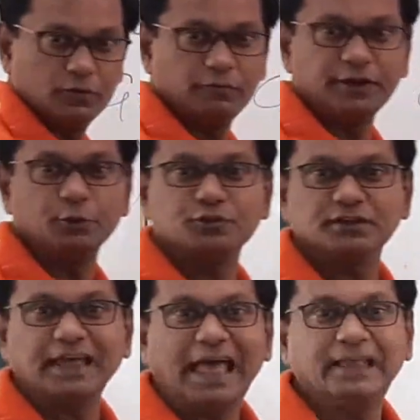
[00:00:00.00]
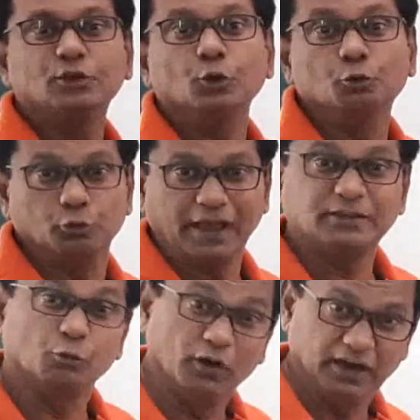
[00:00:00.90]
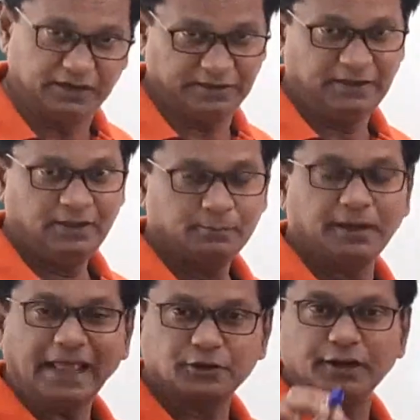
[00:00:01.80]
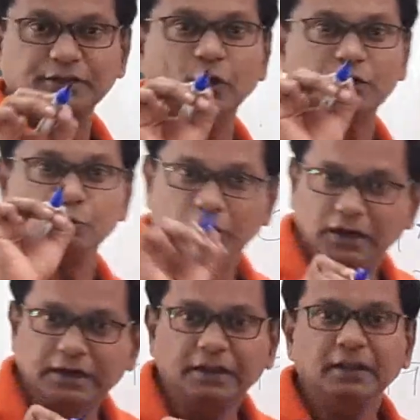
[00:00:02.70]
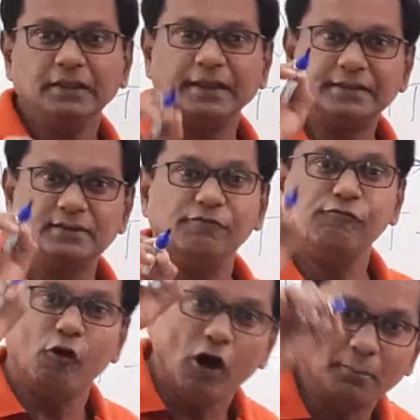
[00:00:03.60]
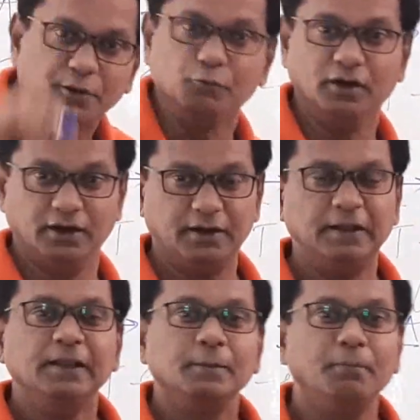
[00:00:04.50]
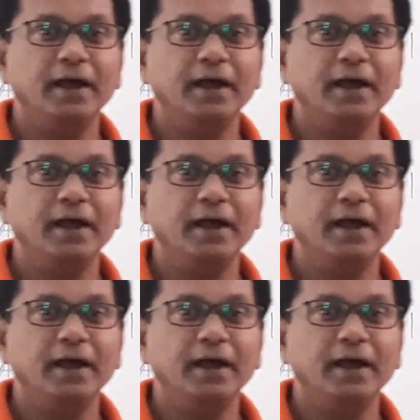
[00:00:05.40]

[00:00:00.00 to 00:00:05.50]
We use it as WHO as a word, but actually it's not a word, it's a formed word by